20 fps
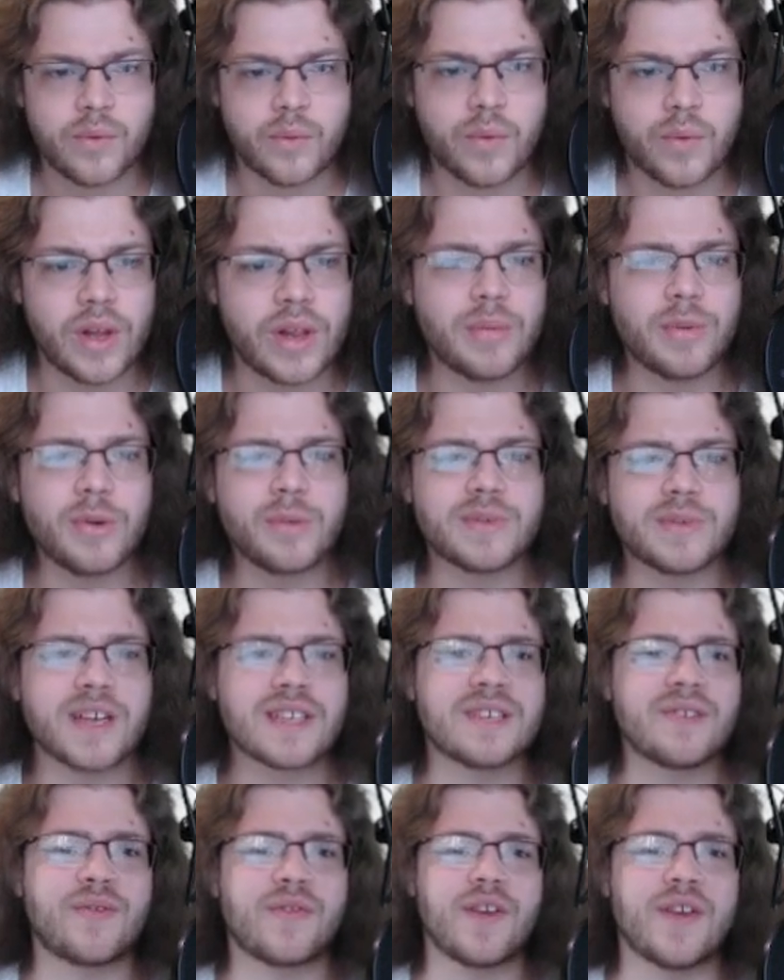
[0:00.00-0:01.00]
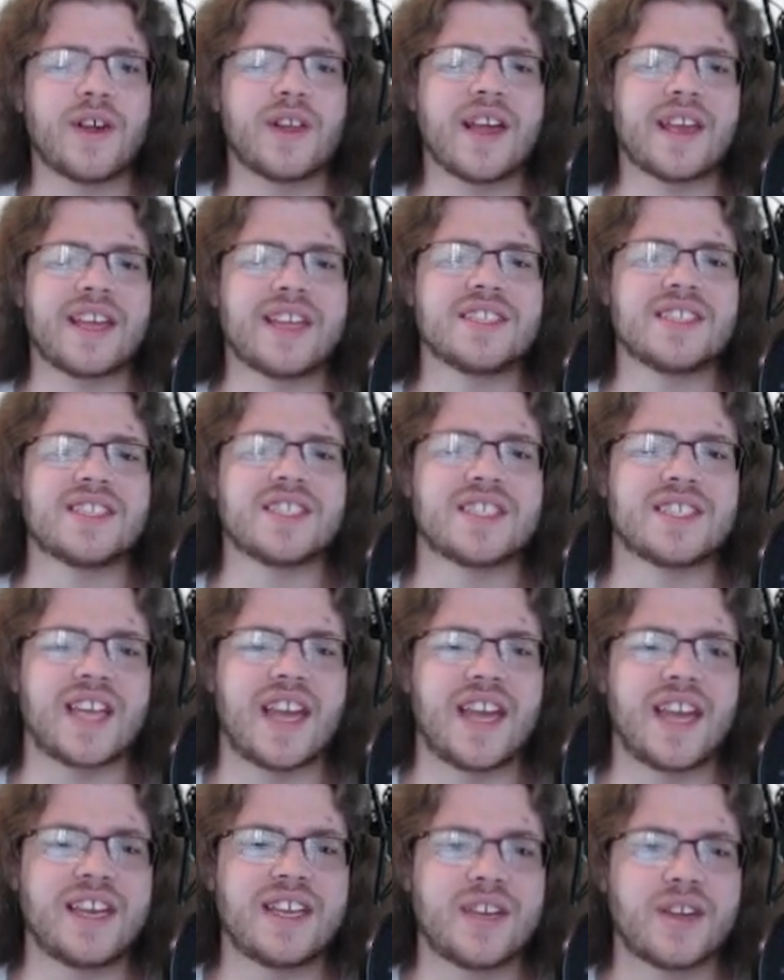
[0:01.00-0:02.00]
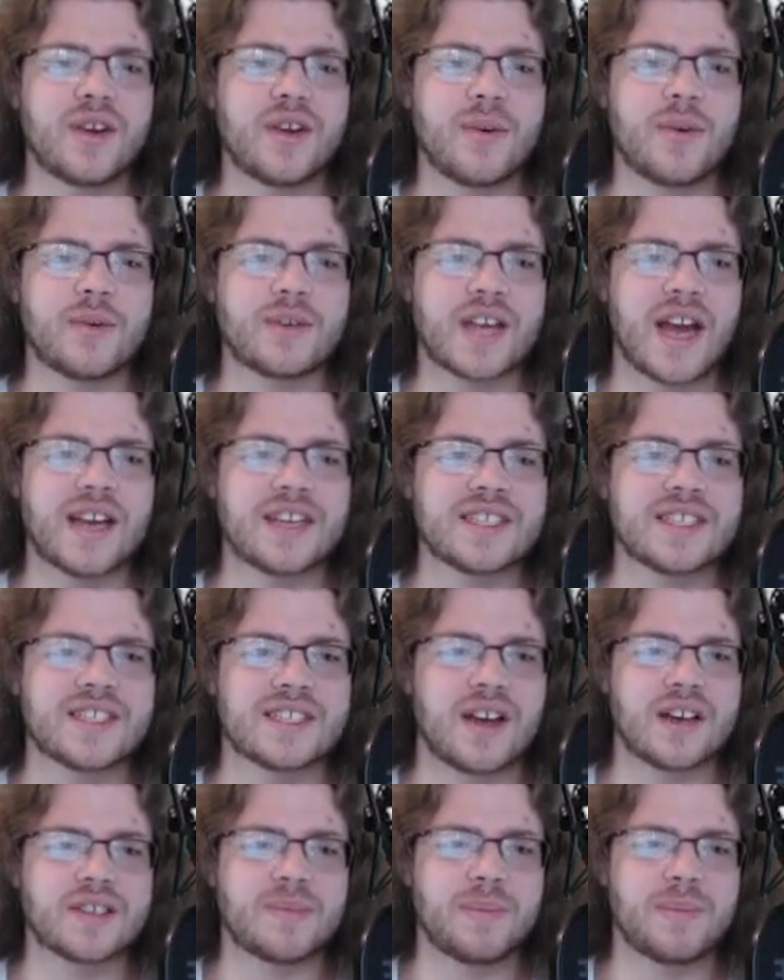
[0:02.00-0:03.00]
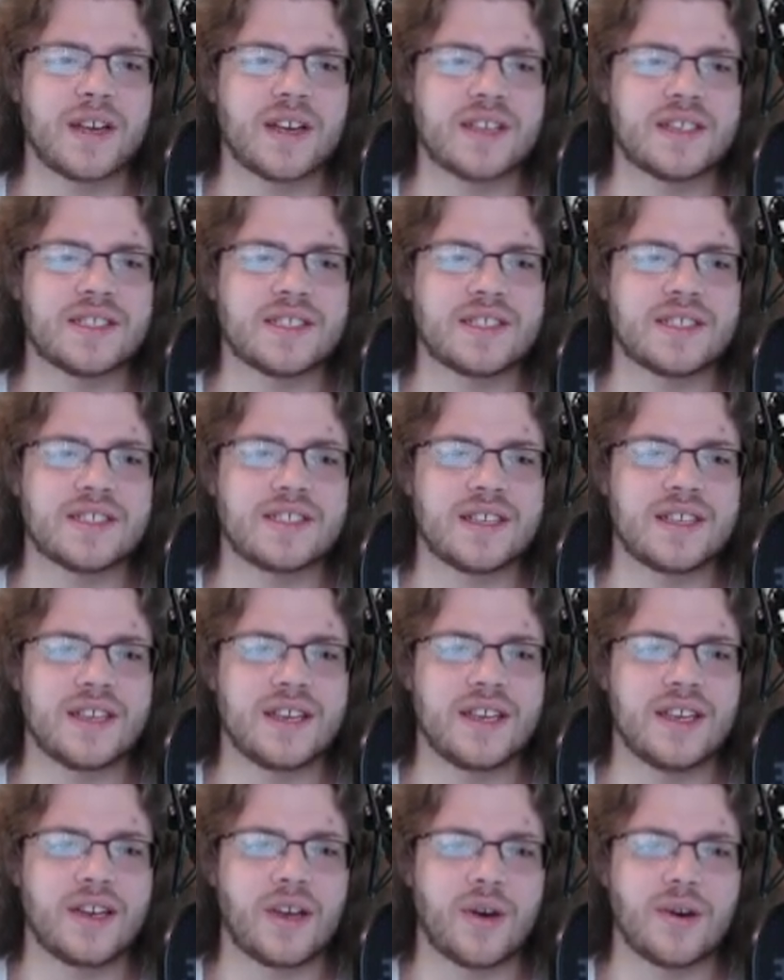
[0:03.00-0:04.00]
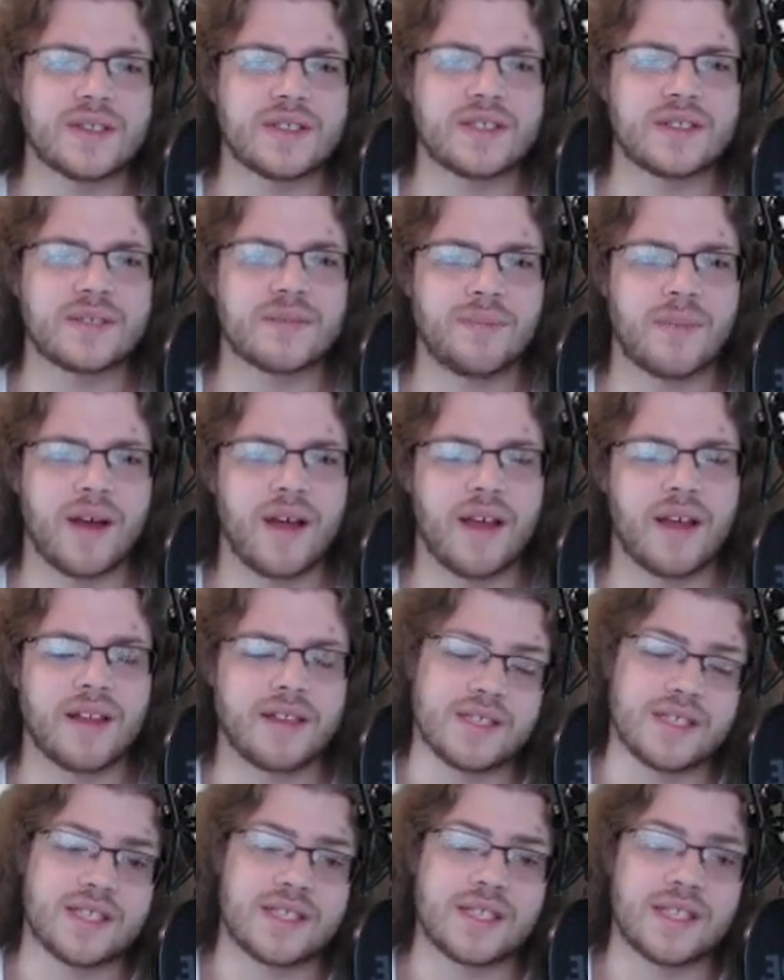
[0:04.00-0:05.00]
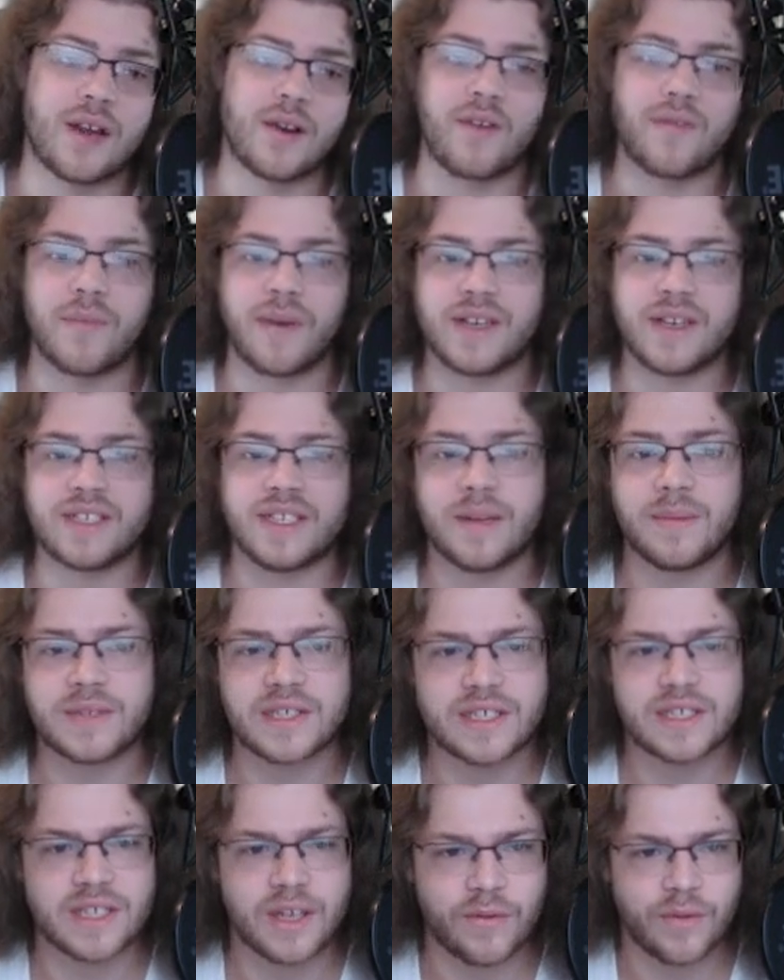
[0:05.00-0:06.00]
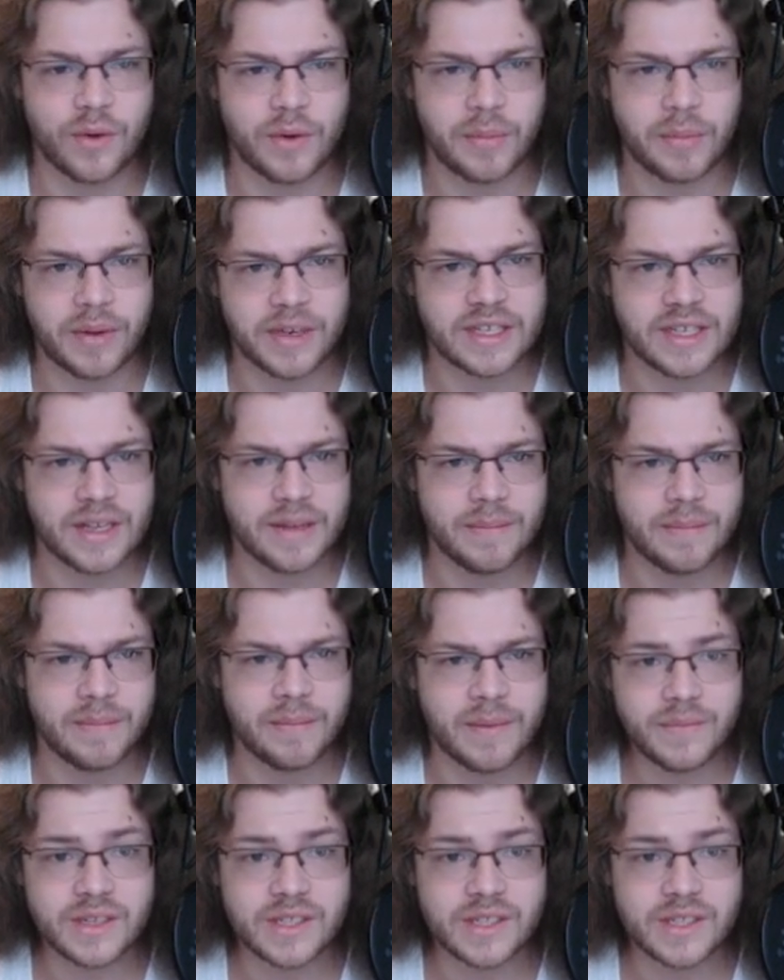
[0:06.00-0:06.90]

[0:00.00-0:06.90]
Rillaboom doesn't feel like insane here, which kind of sucks because, you know, it's the center of my team. It's the centerfold of my team.